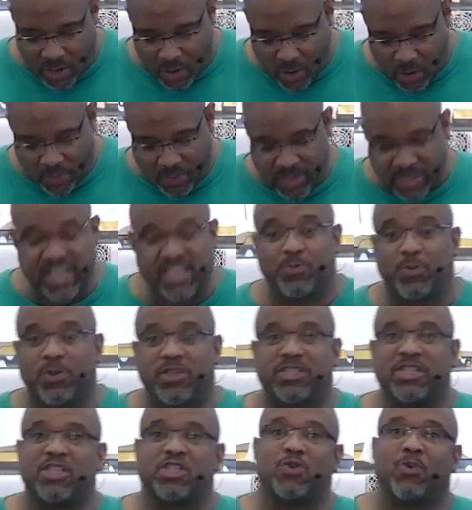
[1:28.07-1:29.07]
desperate
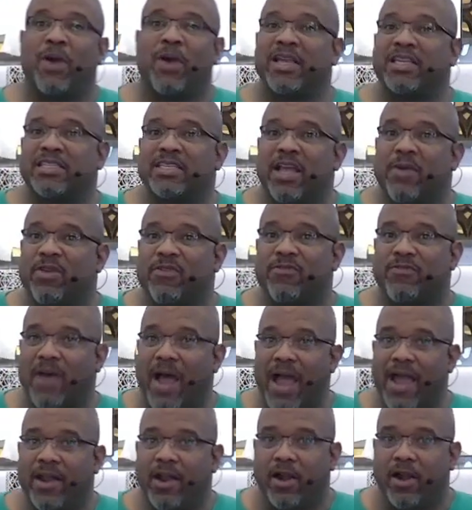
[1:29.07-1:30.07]
situation that we
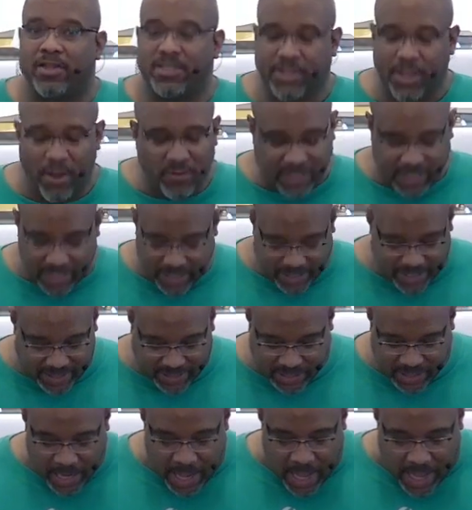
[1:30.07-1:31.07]
find ourselves in? Doesn't
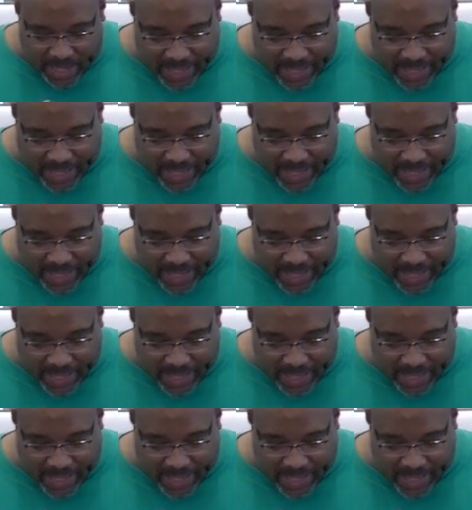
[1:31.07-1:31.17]
God